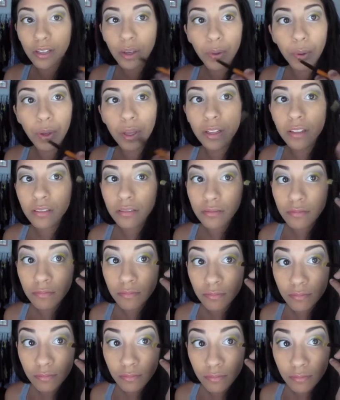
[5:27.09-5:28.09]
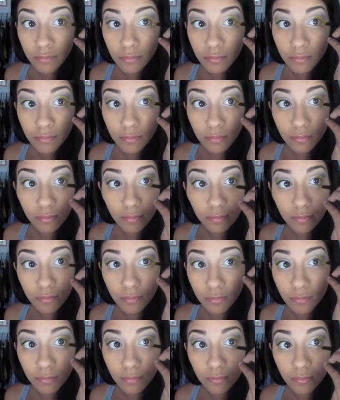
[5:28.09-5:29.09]

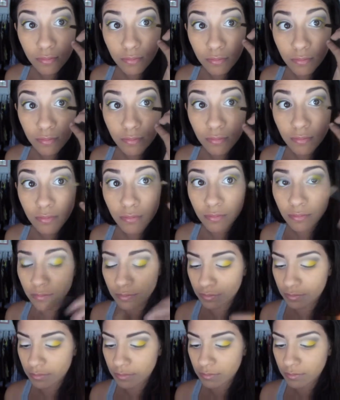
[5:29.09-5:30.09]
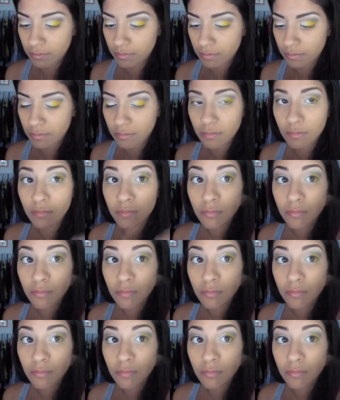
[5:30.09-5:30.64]
Nothing is said.